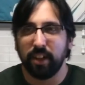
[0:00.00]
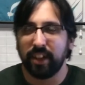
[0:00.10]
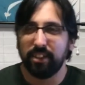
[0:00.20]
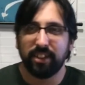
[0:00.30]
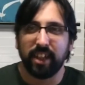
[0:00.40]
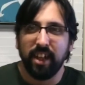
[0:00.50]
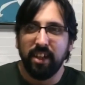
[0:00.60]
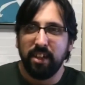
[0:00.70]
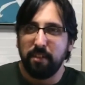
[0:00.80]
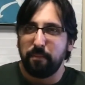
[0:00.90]
Like there's like
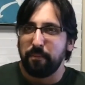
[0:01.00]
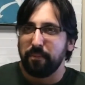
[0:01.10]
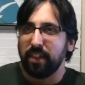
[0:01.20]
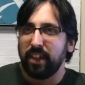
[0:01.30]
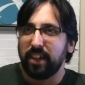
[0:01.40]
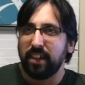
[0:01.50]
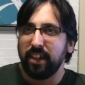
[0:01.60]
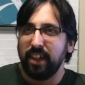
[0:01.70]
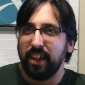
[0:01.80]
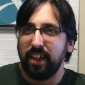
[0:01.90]
like
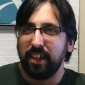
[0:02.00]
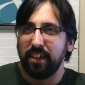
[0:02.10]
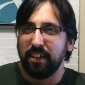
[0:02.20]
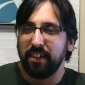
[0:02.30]
uh